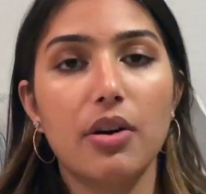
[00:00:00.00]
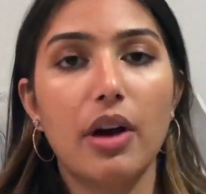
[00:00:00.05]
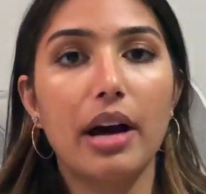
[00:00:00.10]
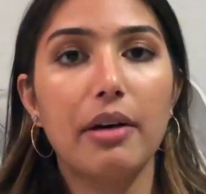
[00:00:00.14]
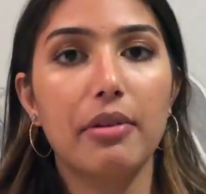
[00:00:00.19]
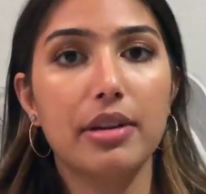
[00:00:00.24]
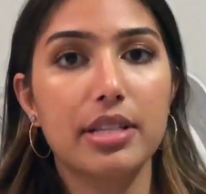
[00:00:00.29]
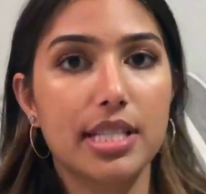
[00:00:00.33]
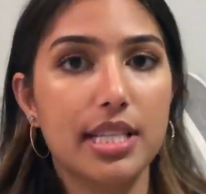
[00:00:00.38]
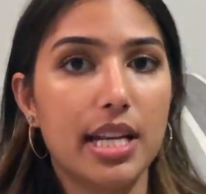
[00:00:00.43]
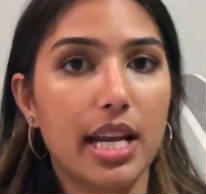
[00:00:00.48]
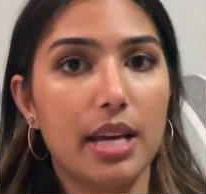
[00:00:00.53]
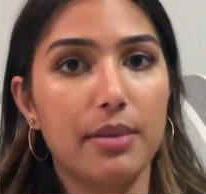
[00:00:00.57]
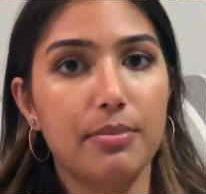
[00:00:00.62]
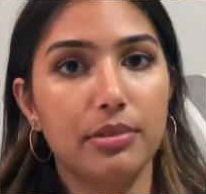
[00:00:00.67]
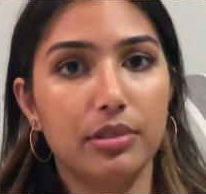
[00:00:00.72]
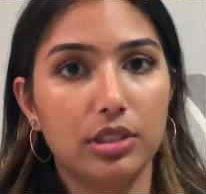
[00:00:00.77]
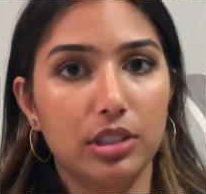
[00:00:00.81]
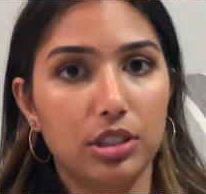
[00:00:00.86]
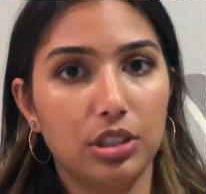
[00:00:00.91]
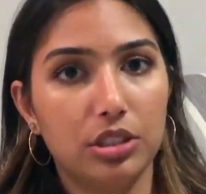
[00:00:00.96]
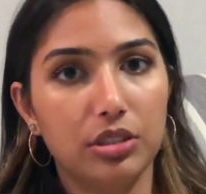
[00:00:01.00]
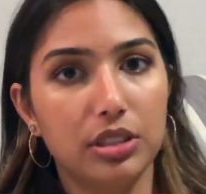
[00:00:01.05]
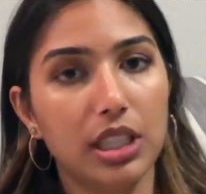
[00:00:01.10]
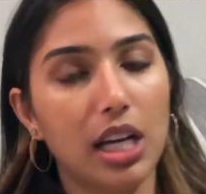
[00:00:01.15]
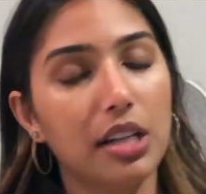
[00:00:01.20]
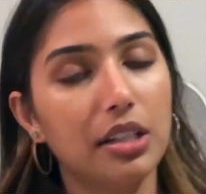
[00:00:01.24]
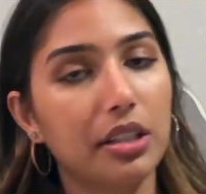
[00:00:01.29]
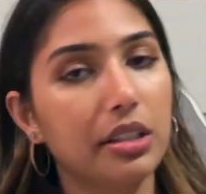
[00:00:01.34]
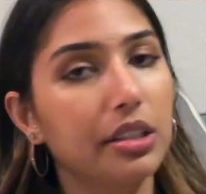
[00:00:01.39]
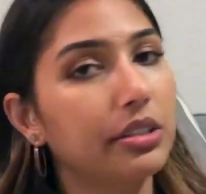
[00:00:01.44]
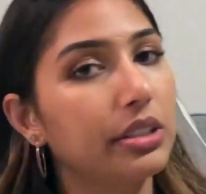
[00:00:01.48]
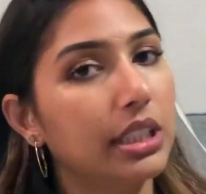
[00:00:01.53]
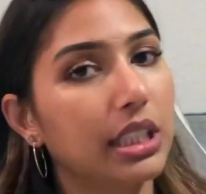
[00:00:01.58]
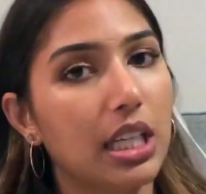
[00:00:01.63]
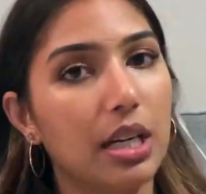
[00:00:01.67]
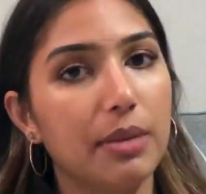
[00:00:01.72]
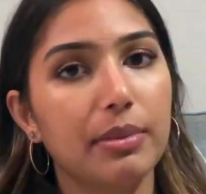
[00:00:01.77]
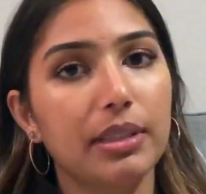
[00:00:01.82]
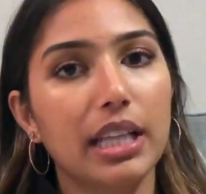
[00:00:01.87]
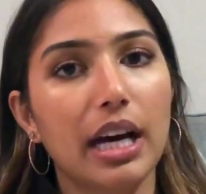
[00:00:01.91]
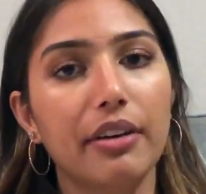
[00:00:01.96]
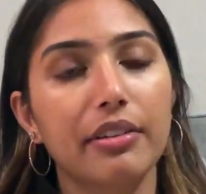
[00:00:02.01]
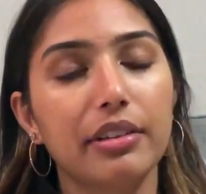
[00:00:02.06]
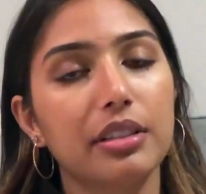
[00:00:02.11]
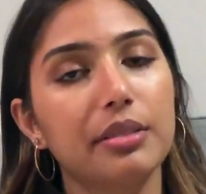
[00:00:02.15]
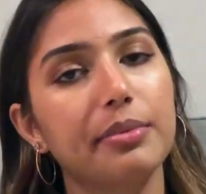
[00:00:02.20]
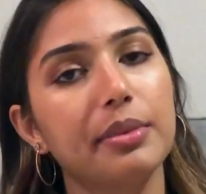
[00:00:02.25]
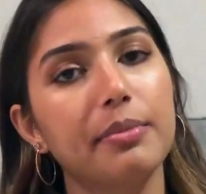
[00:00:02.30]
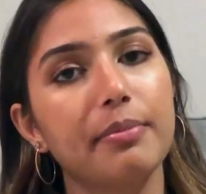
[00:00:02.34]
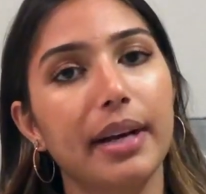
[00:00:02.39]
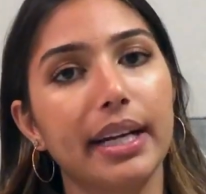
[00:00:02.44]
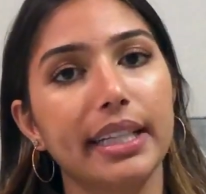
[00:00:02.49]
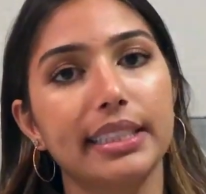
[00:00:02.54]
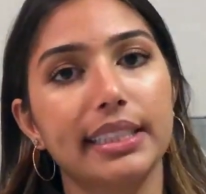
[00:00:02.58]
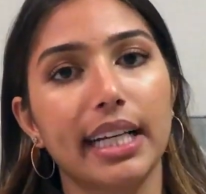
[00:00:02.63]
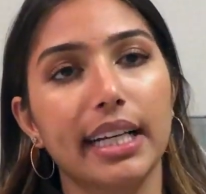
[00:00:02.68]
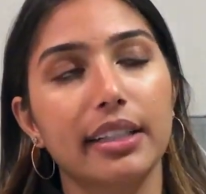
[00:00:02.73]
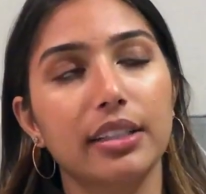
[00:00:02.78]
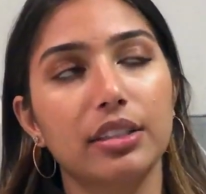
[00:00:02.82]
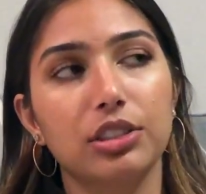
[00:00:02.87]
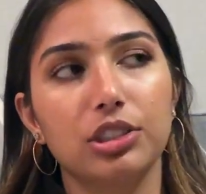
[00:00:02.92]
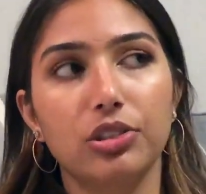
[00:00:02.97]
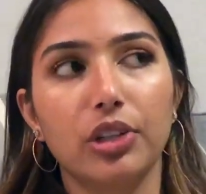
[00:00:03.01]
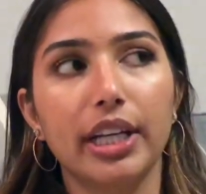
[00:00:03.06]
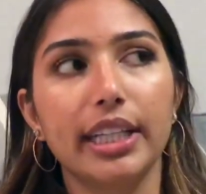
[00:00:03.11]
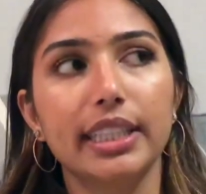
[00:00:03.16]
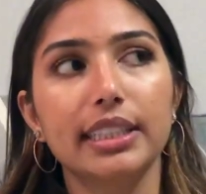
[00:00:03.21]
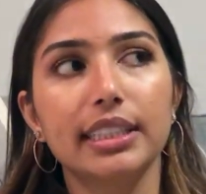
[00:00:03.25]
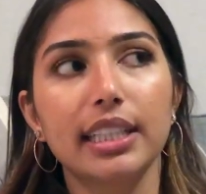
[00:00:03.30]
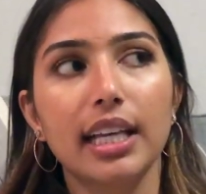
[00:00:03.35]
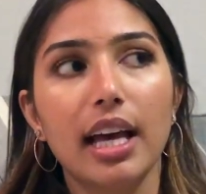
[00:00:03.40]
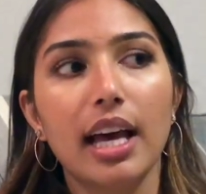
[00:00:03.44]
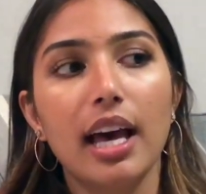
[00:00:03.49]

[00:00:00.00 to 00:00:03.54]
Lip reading: So I wasn't able to choose Andalusia, but that would have been my second choice.